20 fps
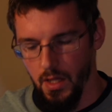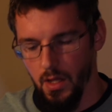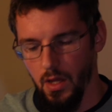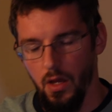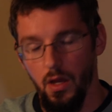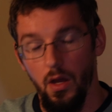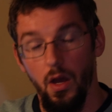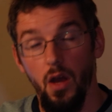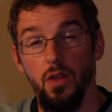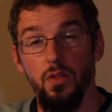
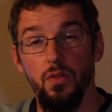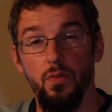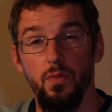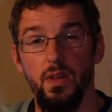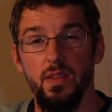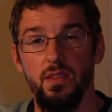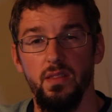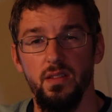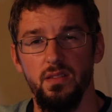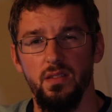Either way,
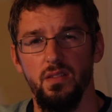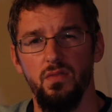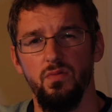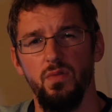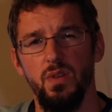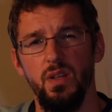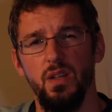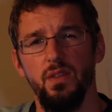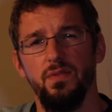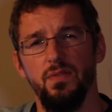this can
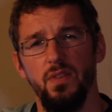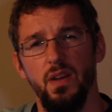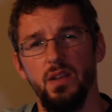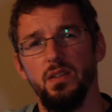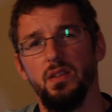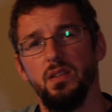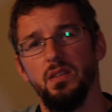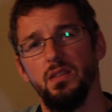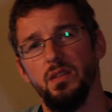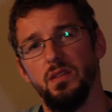really
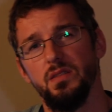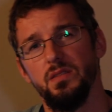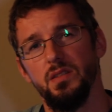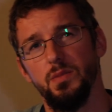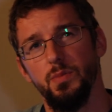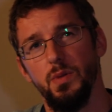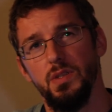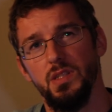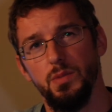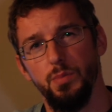affect the
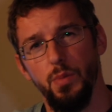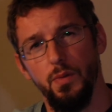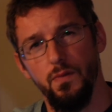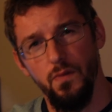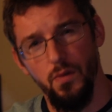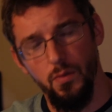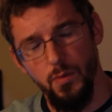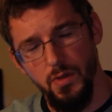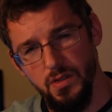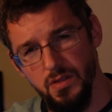suspension's
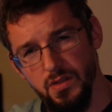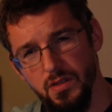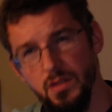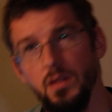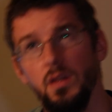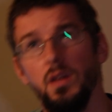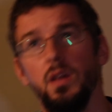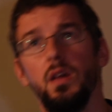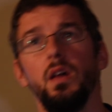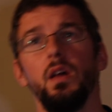performance,
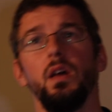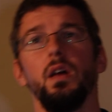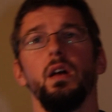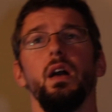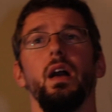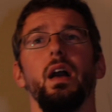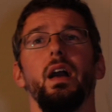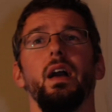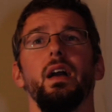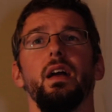
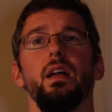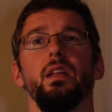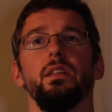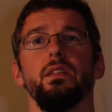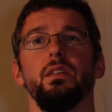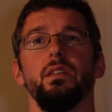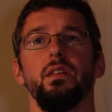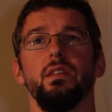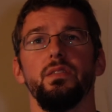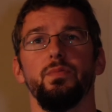and
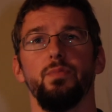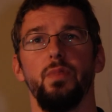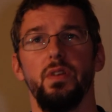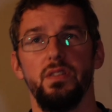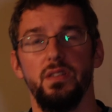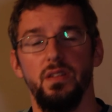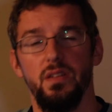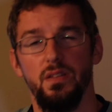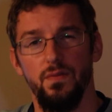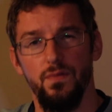
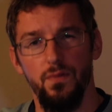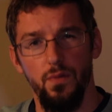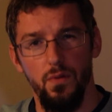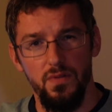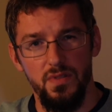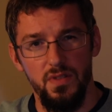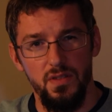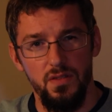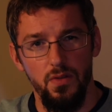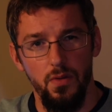especially the
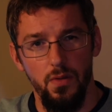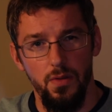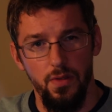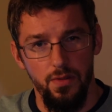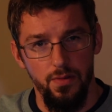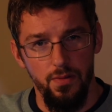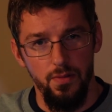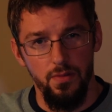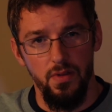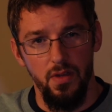forces going
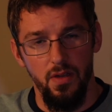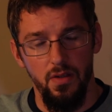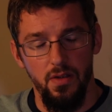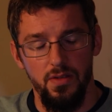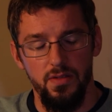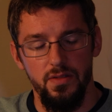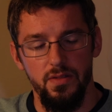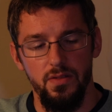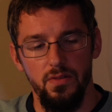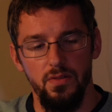through the
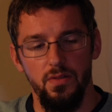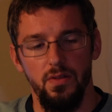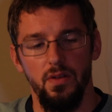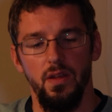RSU.